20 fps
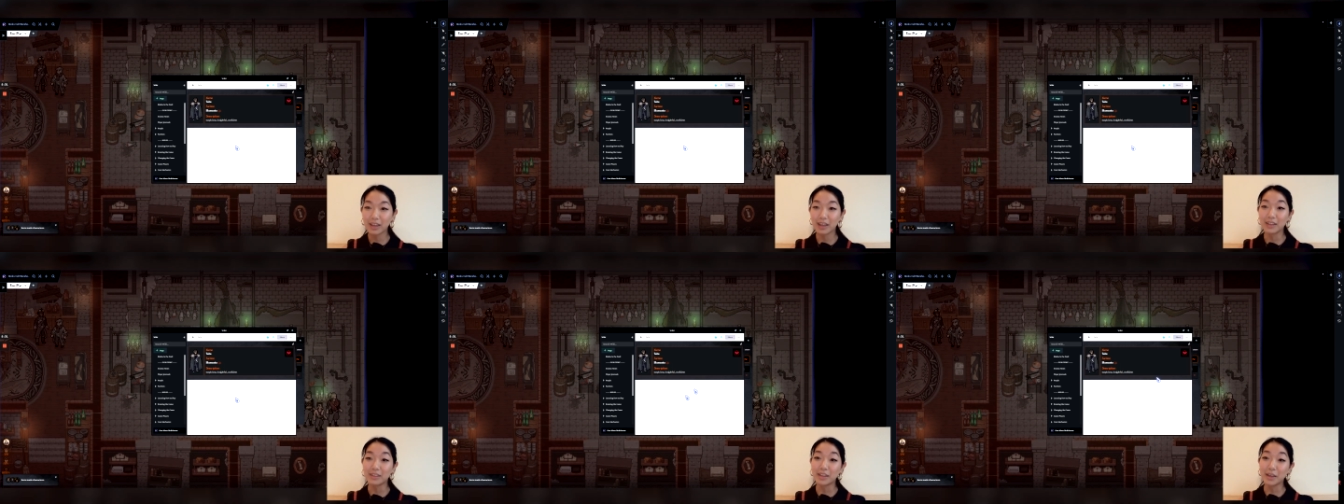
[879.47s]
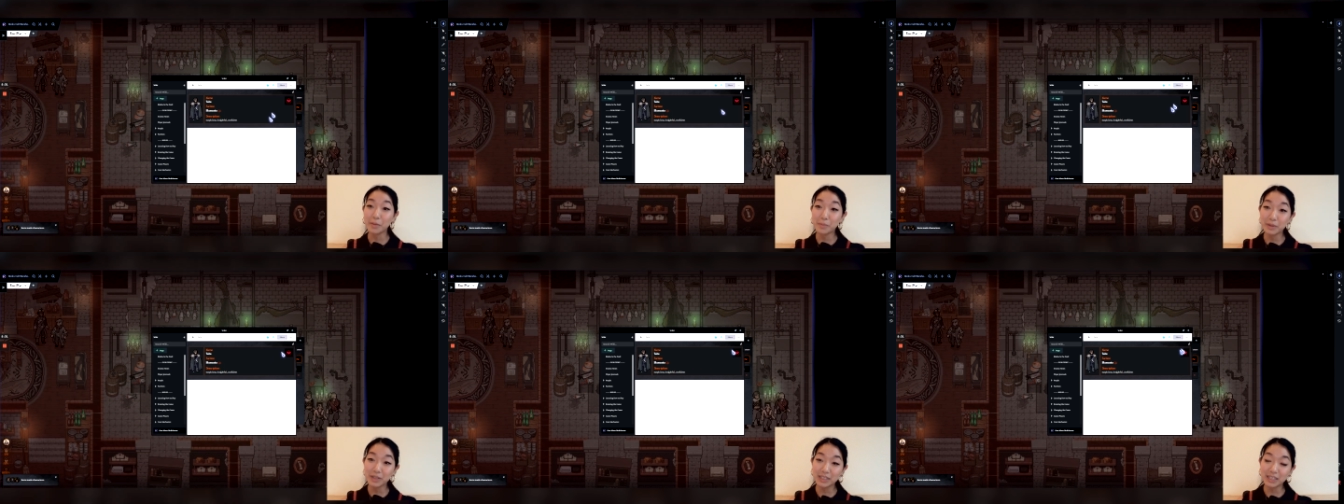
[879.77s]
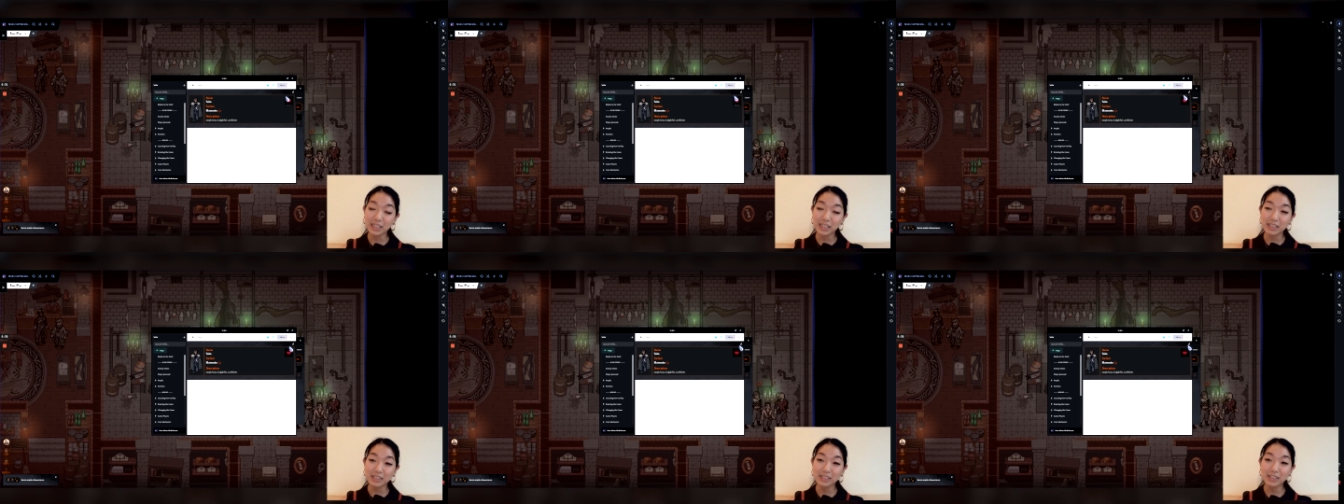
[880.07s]
And the
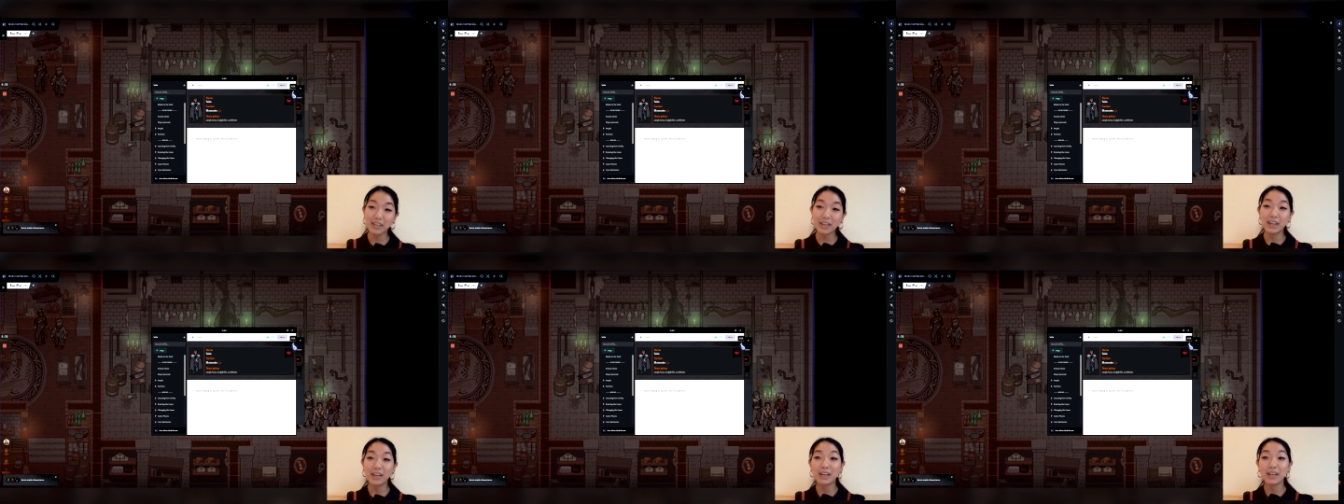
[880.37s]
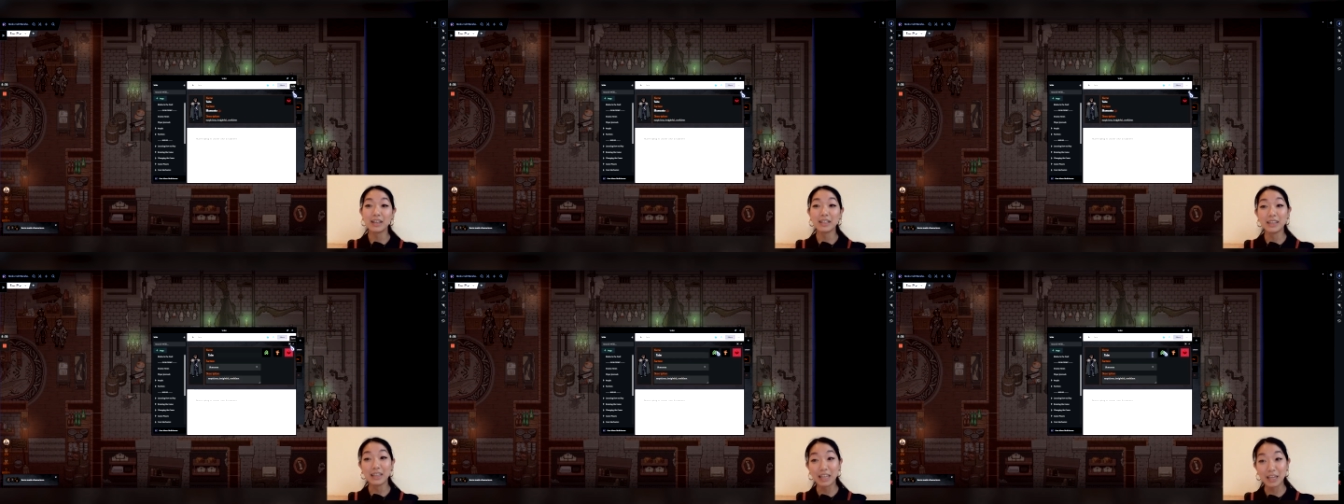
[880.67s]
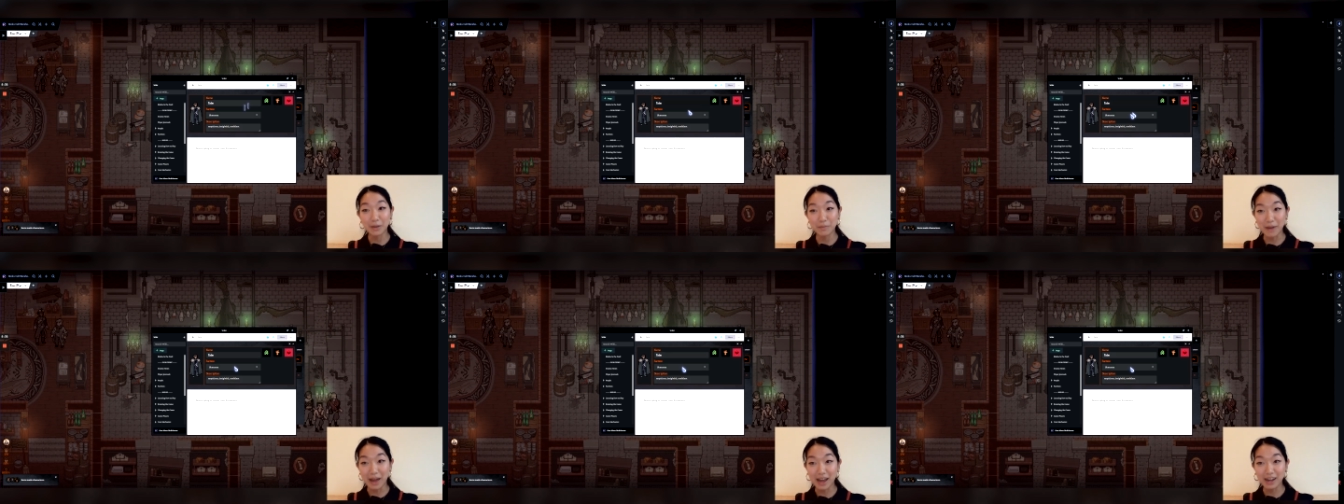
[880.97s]
NPCs
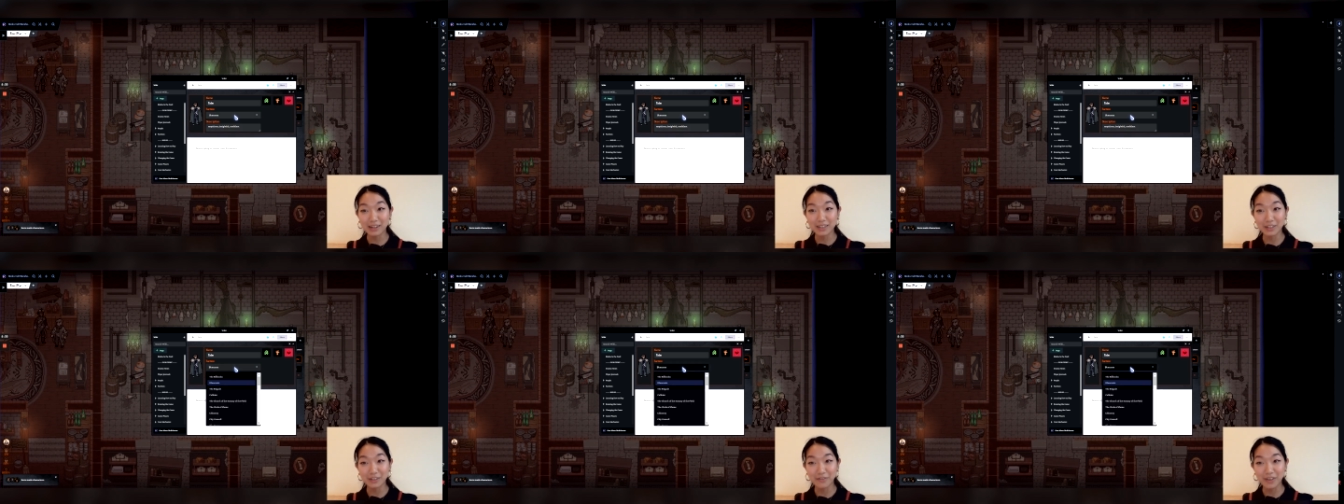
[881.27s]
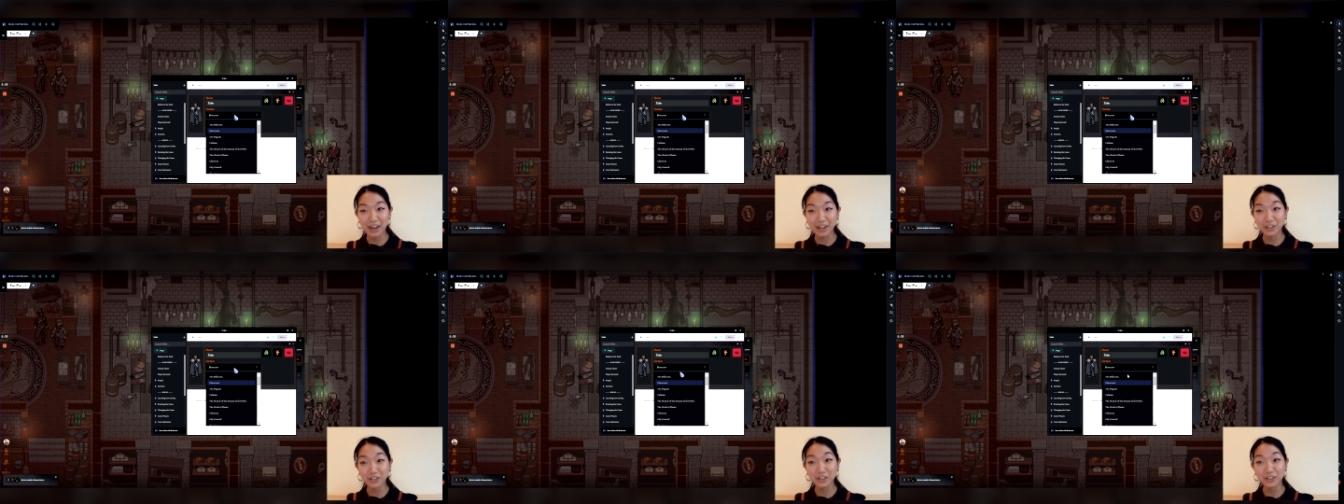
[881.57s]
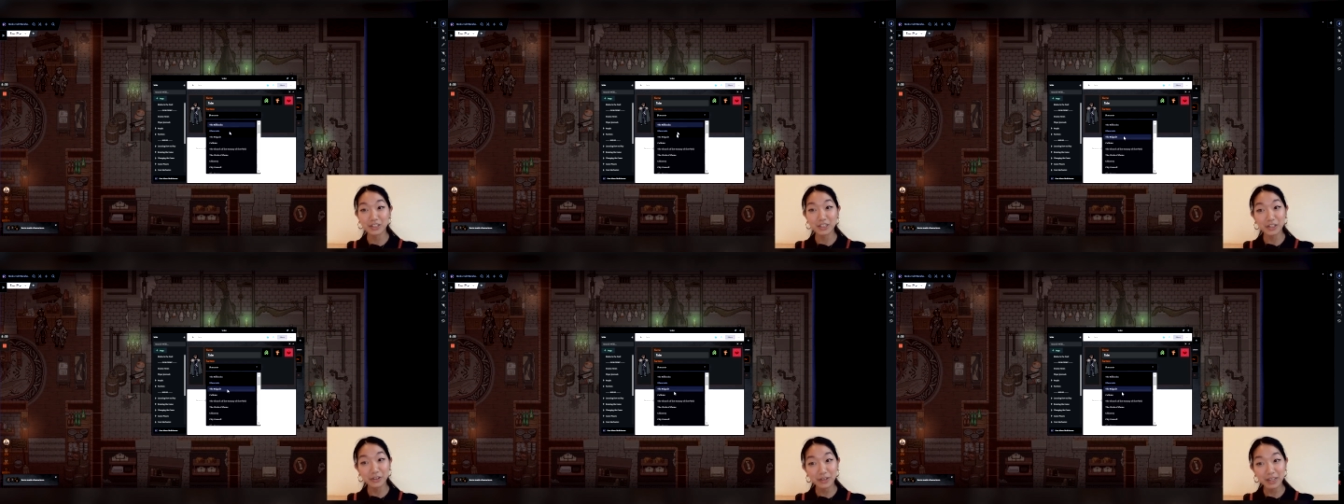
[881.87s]
link back to the
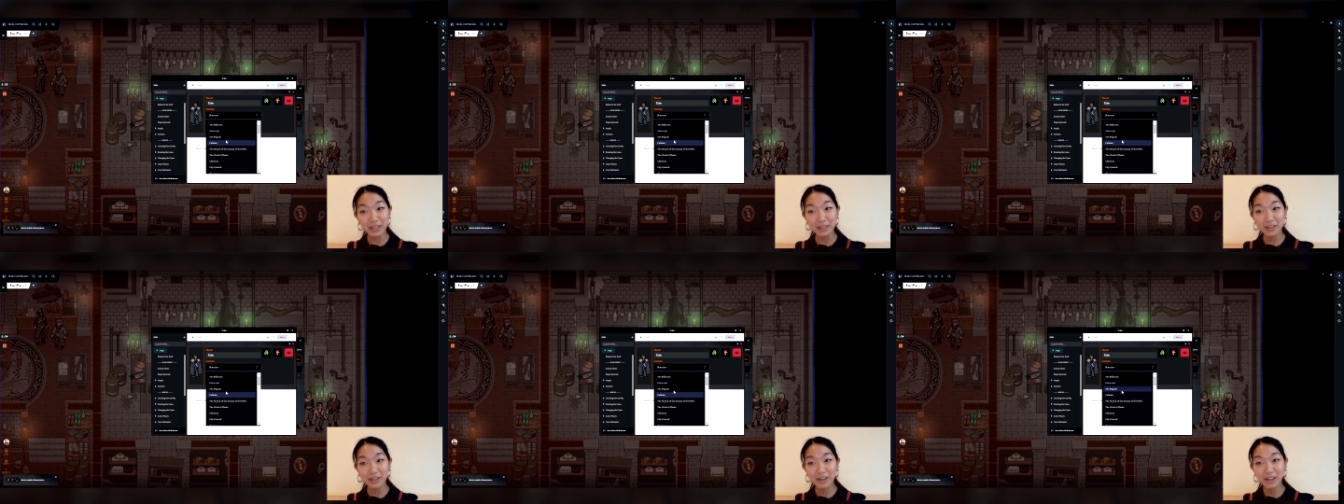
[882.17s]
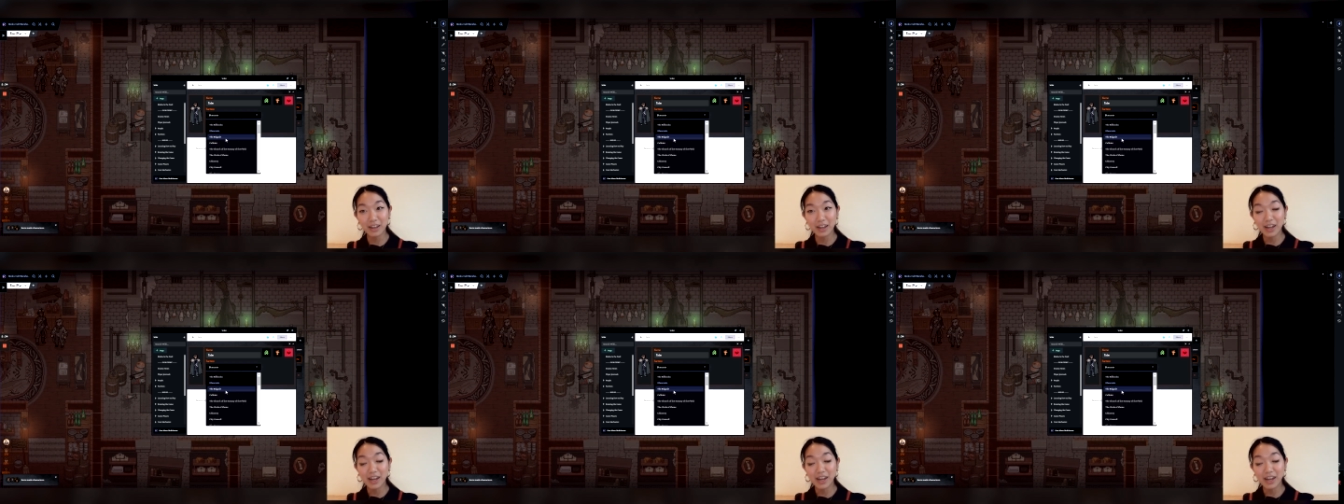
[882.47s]
factions they're in.